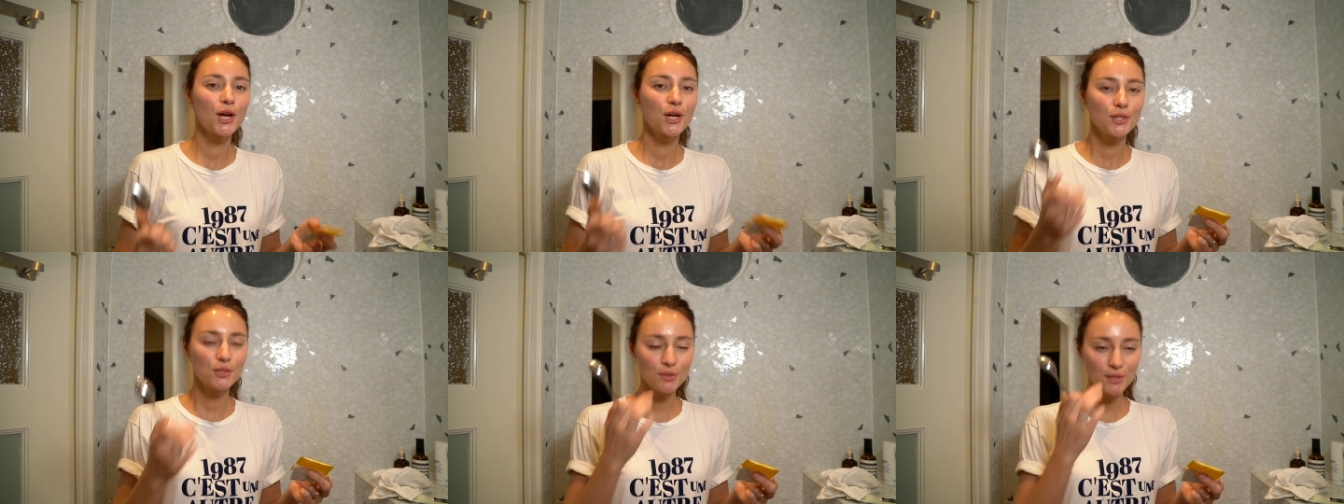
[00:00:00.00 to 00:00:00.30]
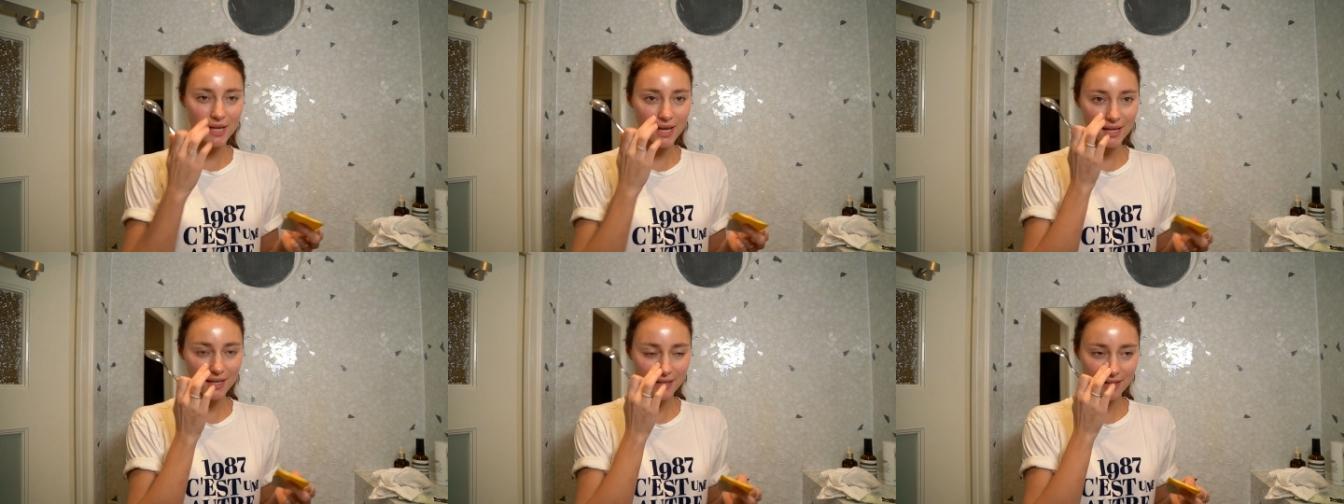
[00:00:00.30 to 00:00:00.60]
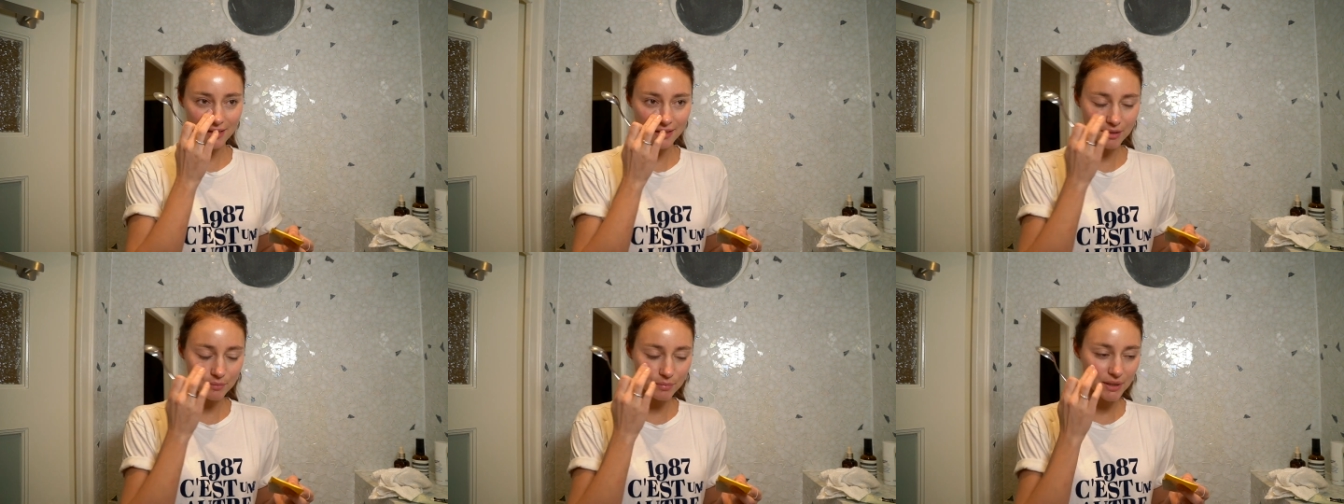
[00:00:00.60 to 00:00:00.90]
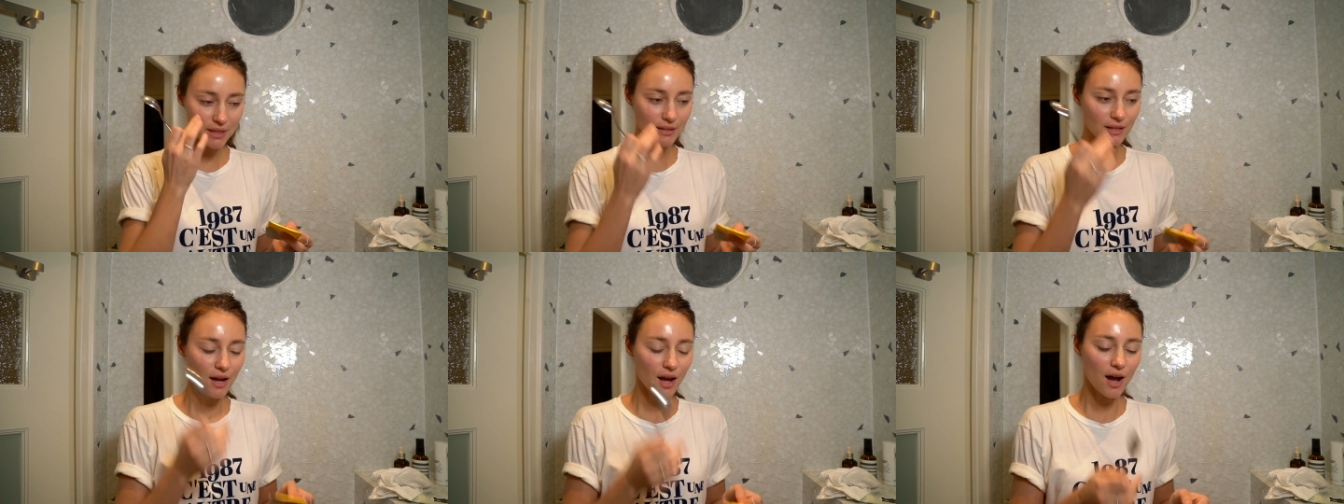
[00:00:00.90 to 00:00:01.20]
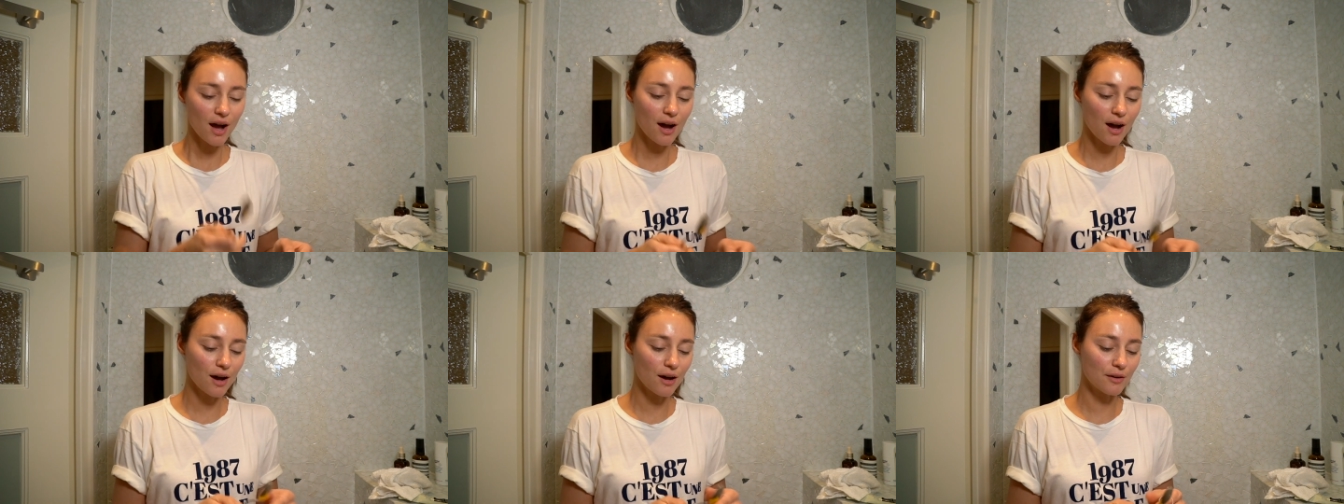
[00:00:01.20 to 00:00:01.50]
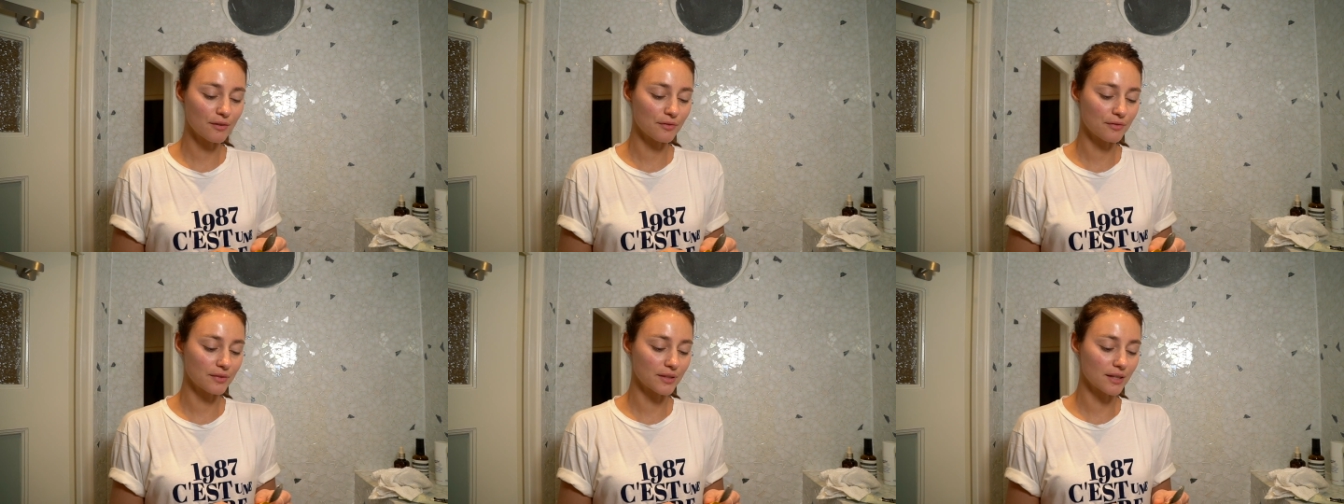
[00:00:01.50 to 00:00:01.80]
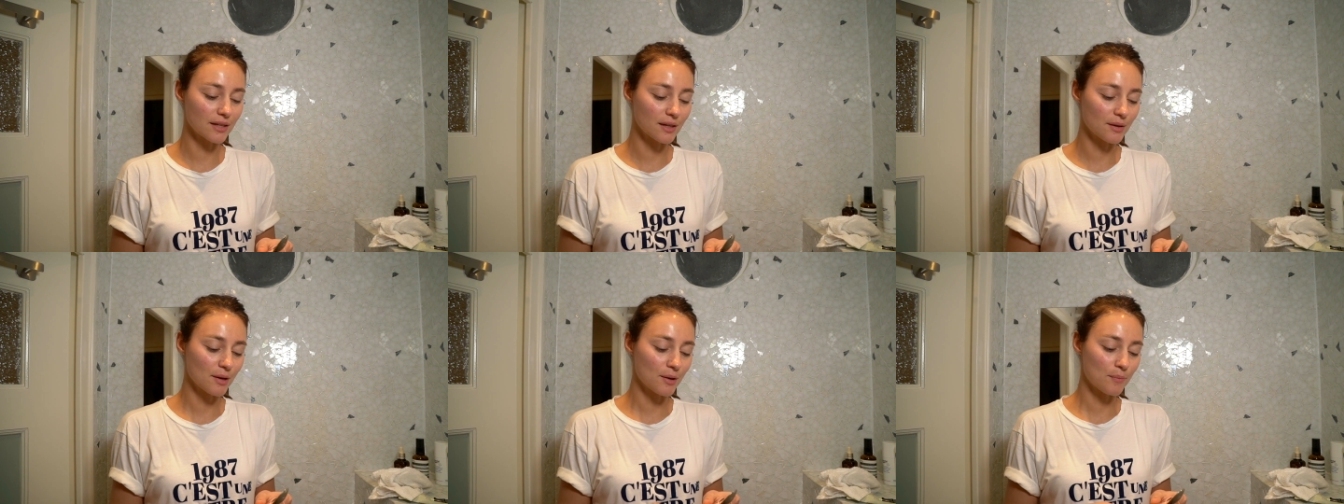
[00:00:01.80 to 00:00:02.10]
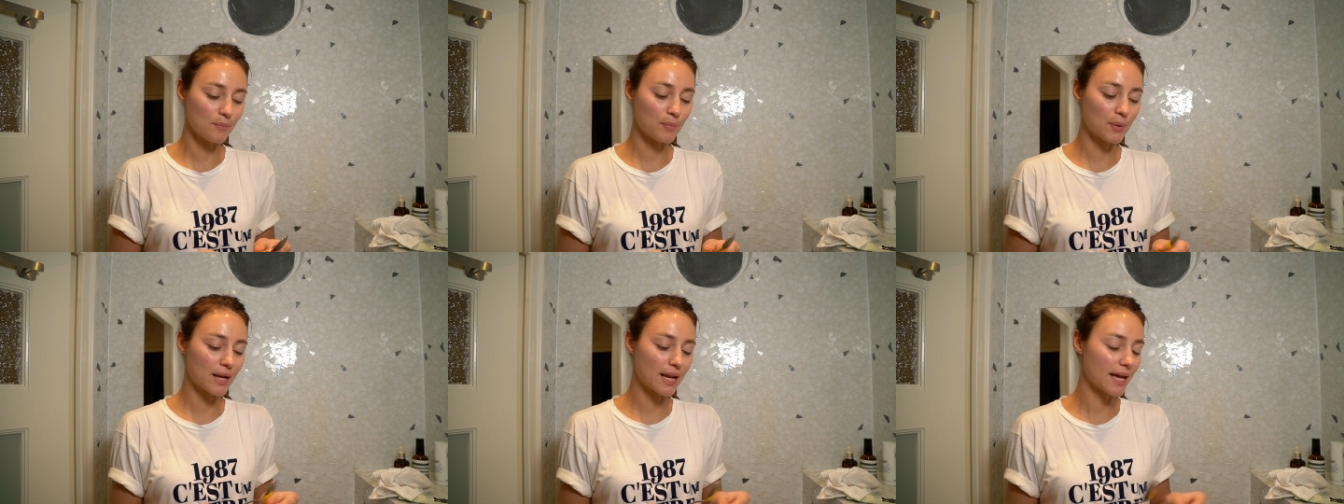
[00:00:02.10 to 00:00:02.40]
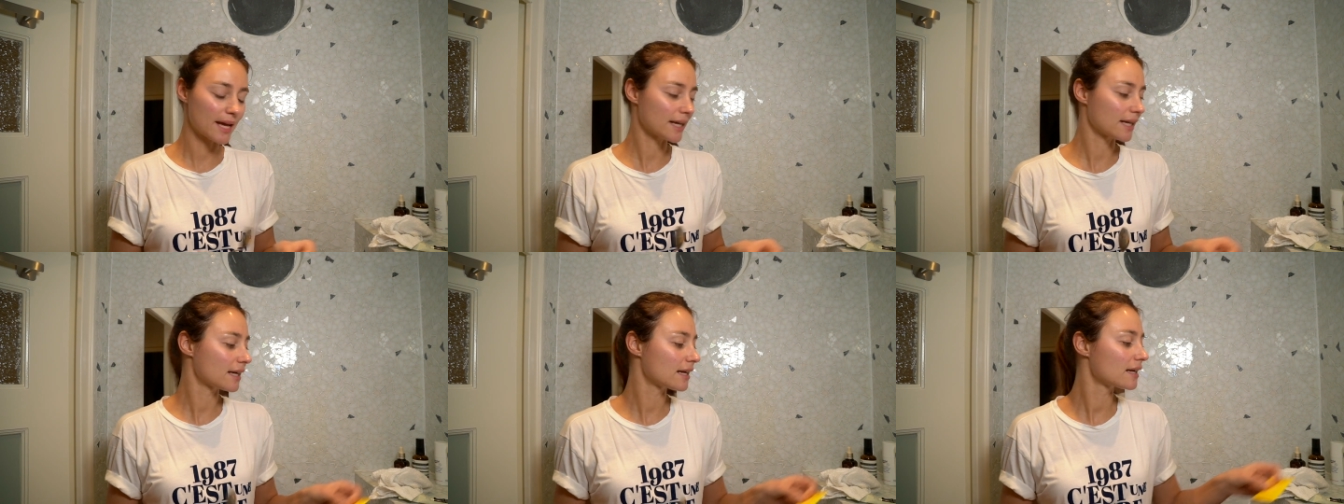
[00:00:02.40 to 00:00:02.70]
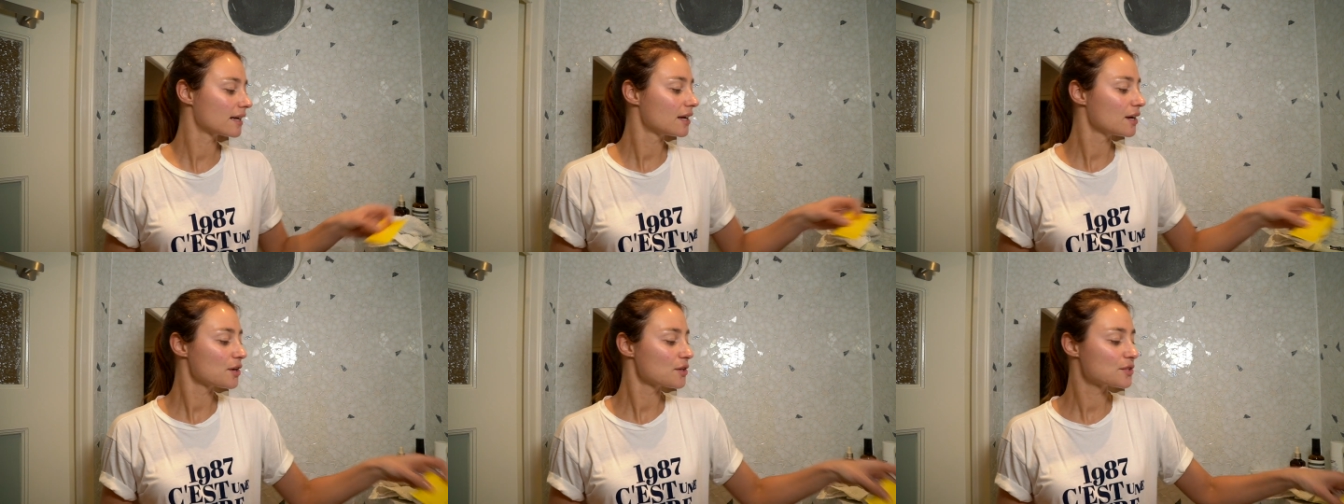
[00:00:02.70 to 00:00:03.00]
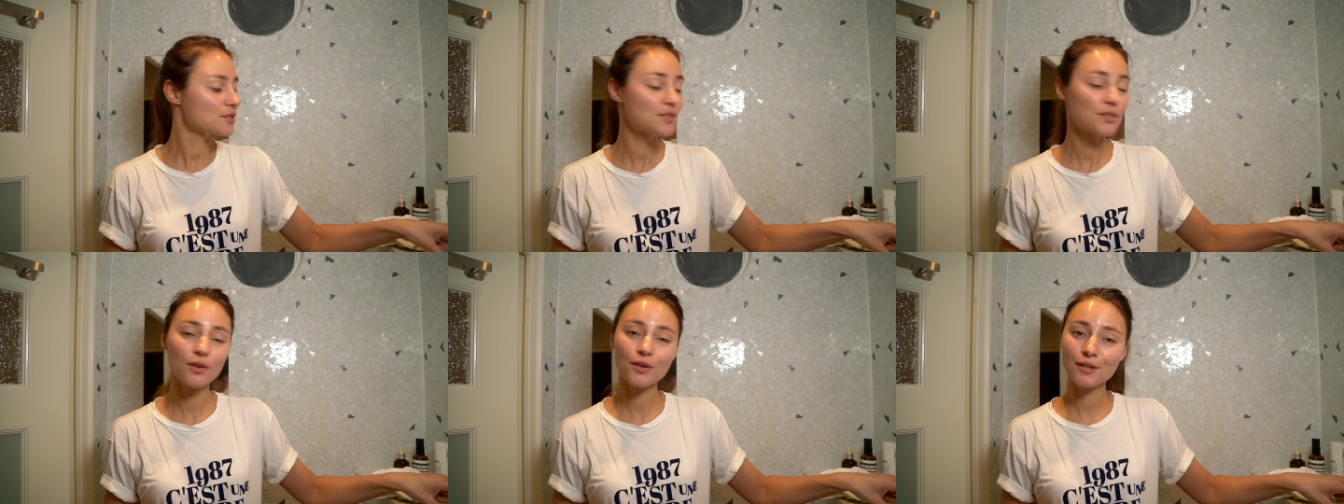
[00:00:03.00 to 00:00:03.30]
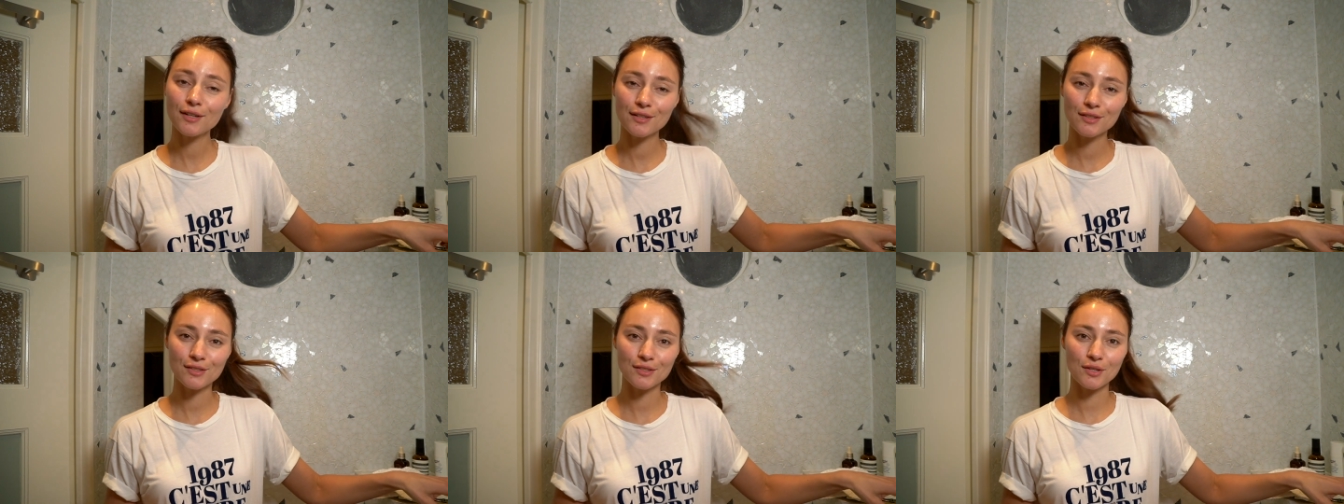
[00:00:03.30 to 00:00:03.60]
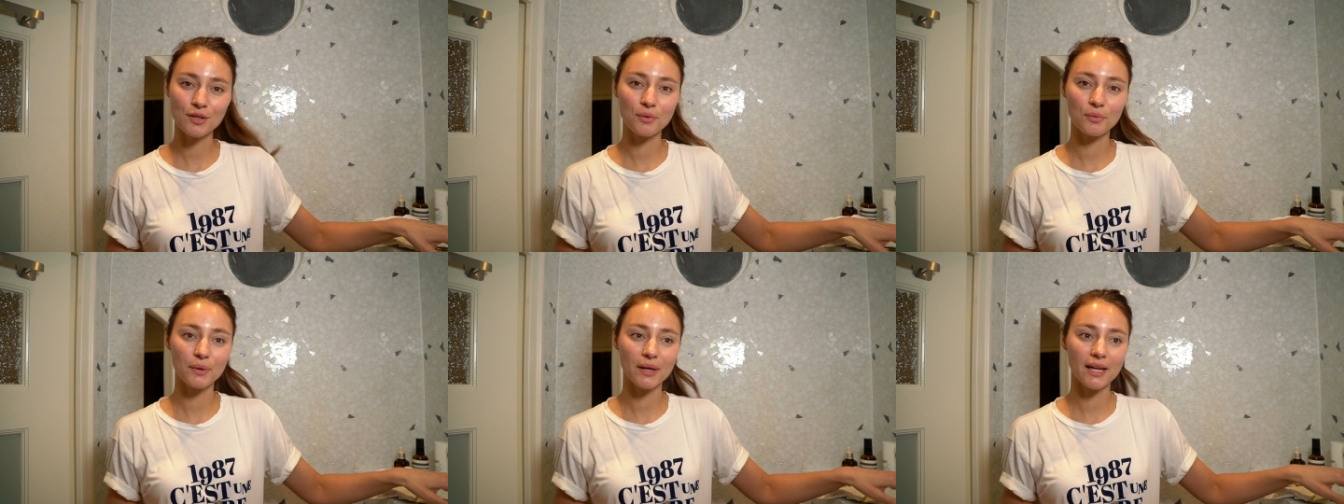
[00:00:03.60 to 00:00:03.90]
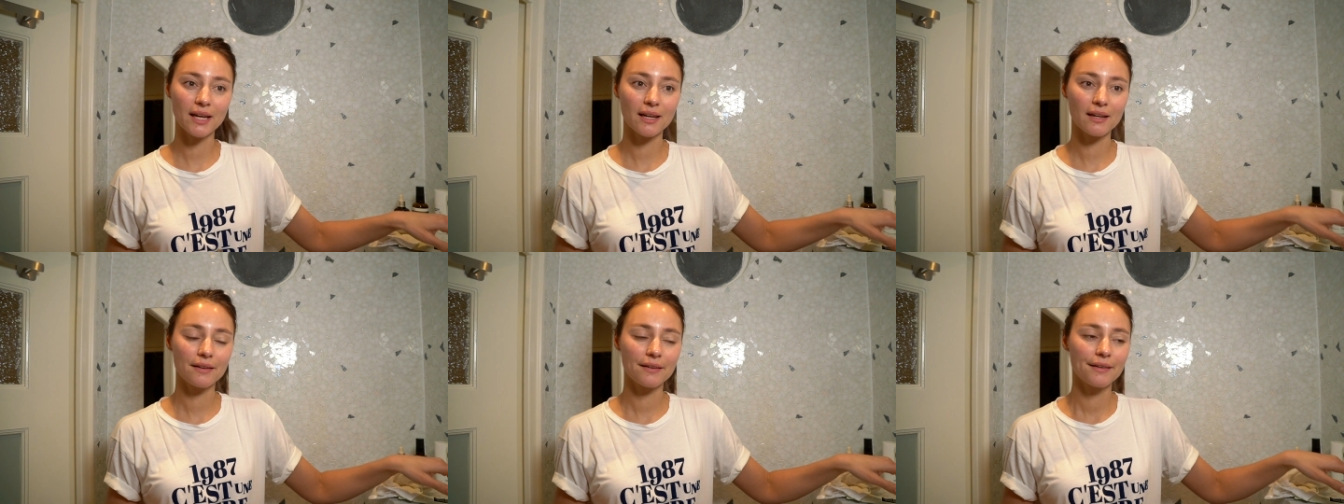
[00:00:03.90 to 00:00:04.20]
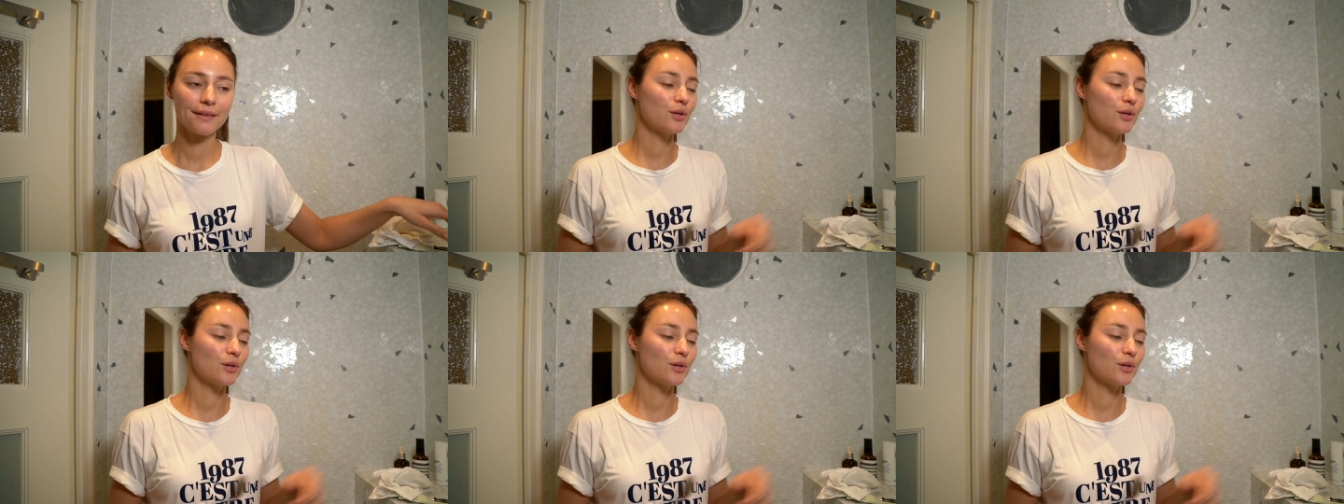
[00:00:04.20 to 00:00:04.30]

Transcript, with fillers: to take a little bit of the black circles away.